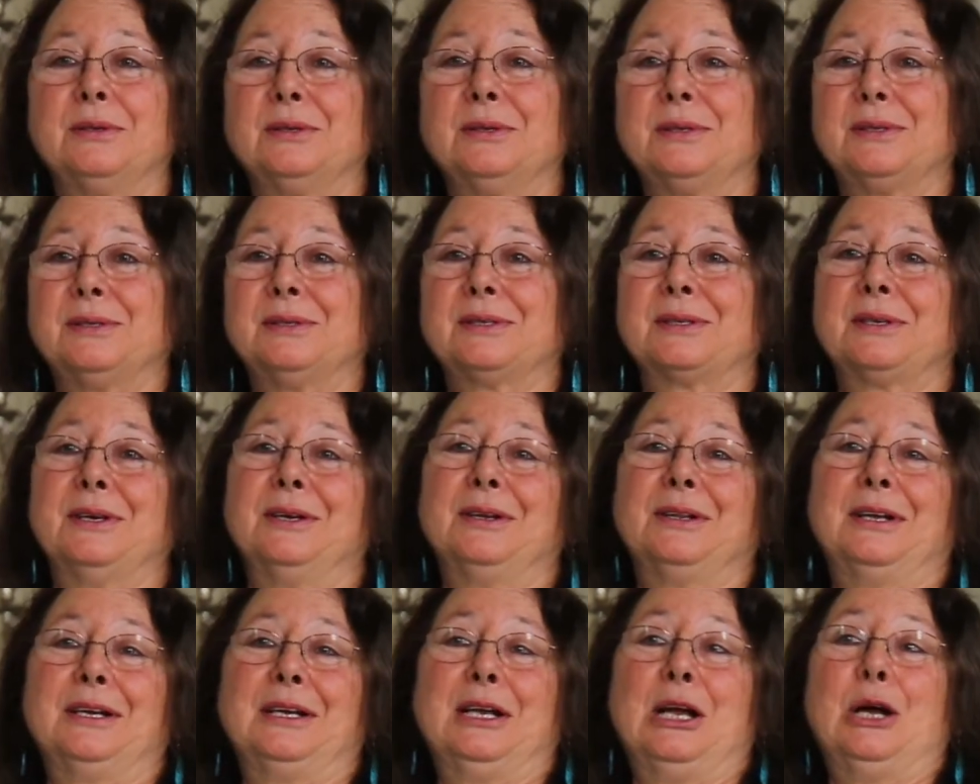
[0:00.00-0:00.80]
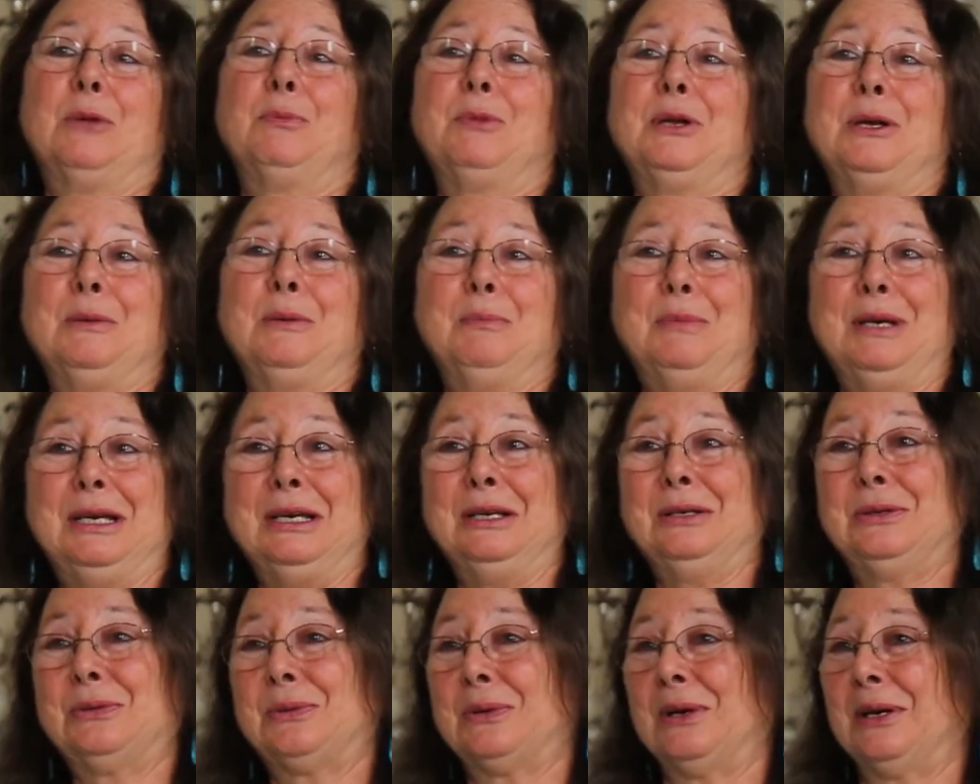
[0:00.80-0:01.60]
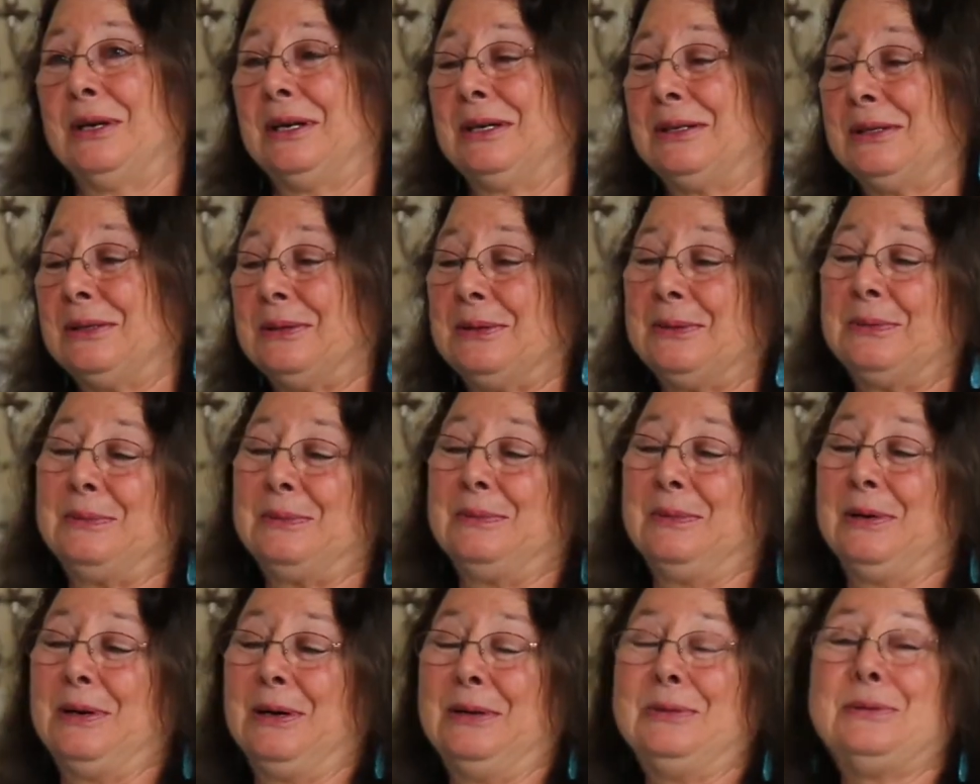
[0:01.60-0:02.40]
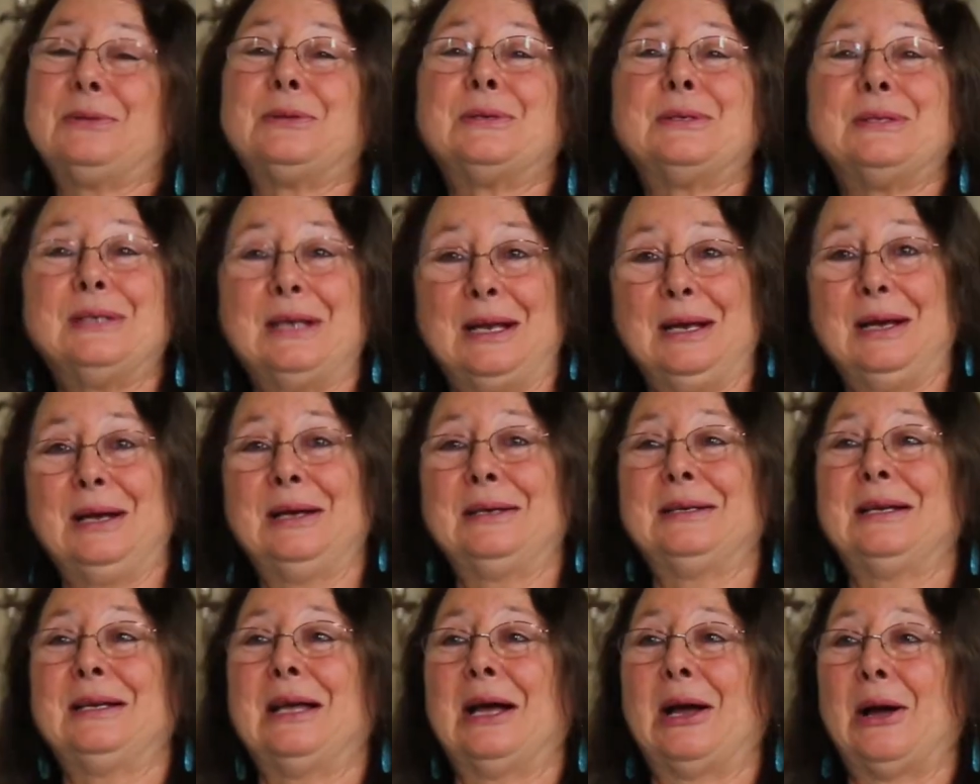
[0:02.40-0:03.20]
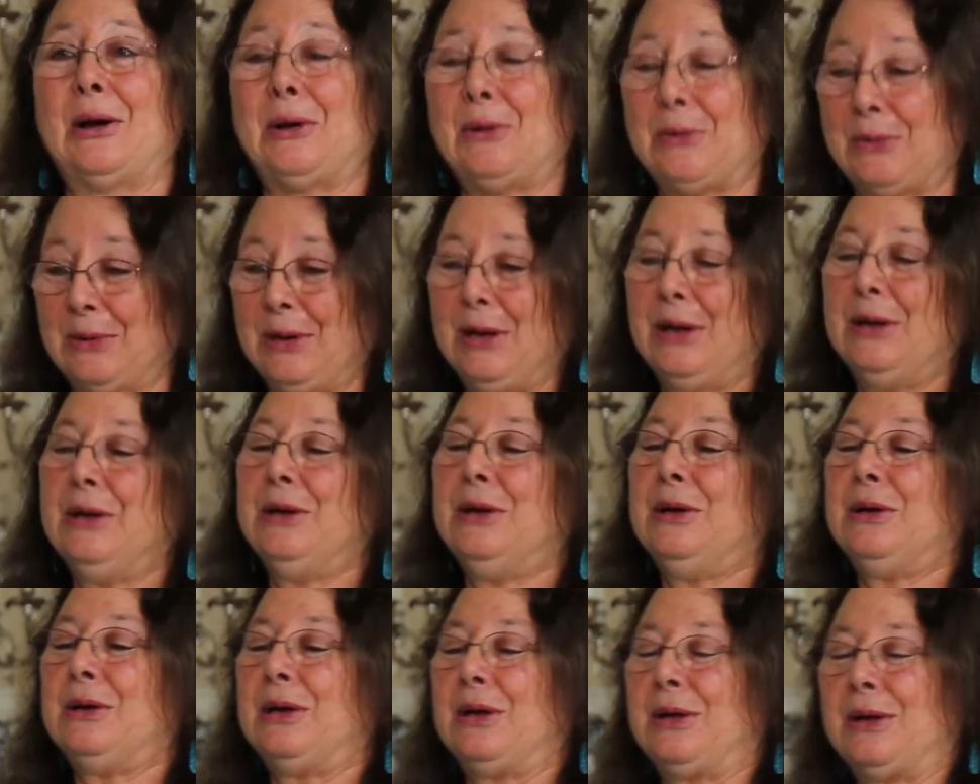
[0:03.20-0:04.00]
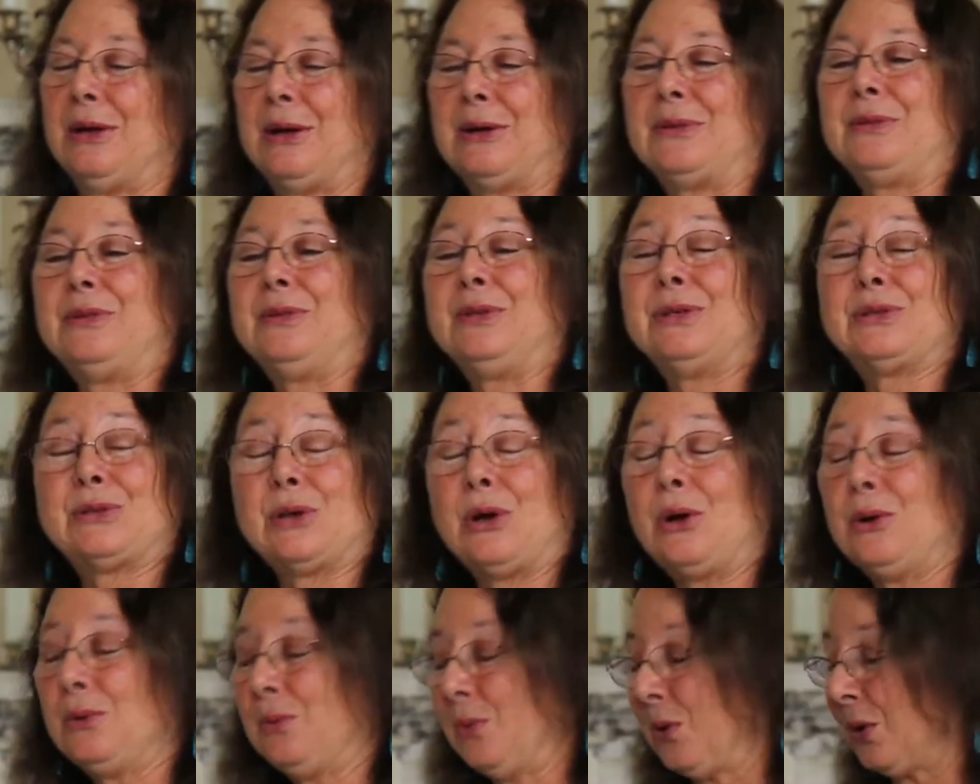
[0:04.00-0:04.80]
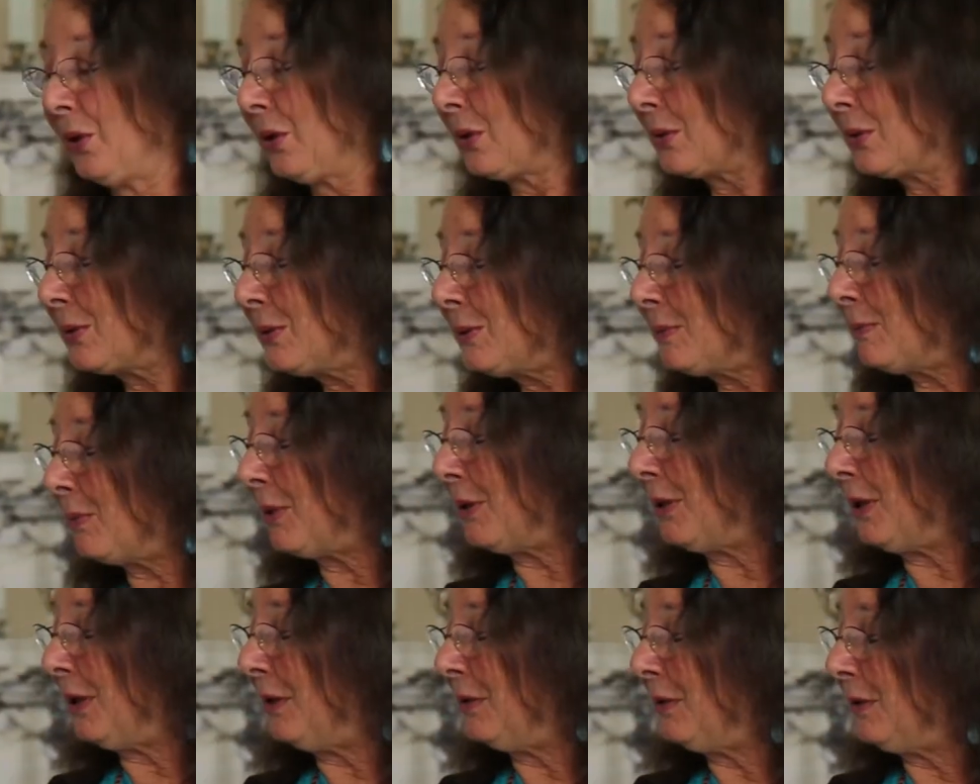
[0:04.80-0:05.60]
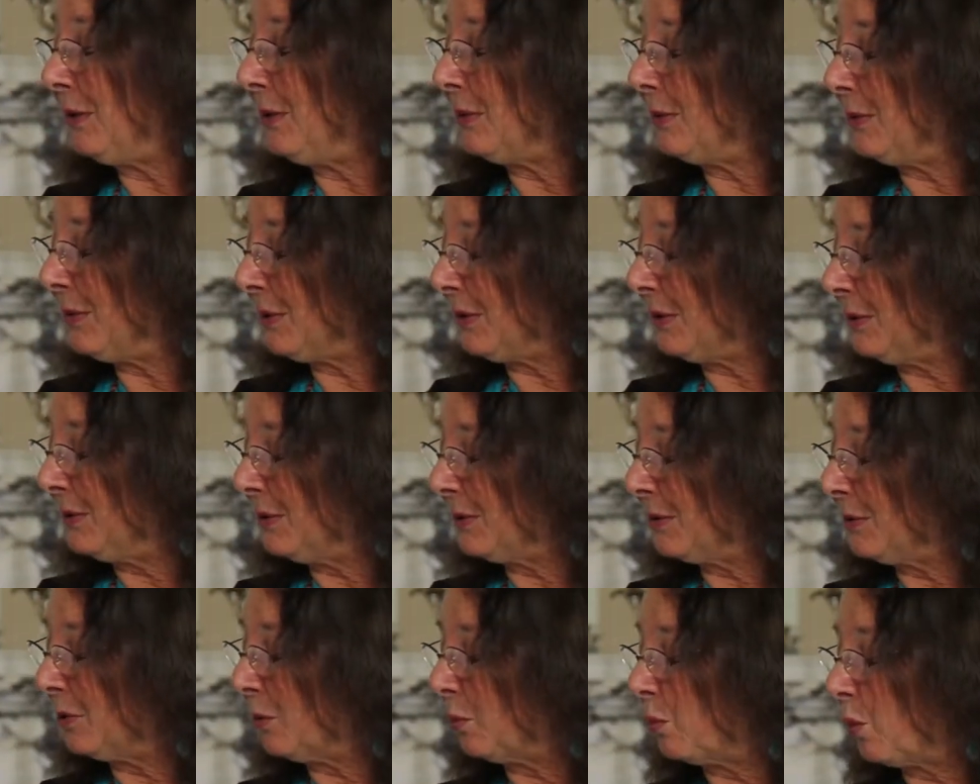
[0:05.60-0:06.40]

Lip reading: This is kind of like helping me trying to understand how this all works, but entheogens in the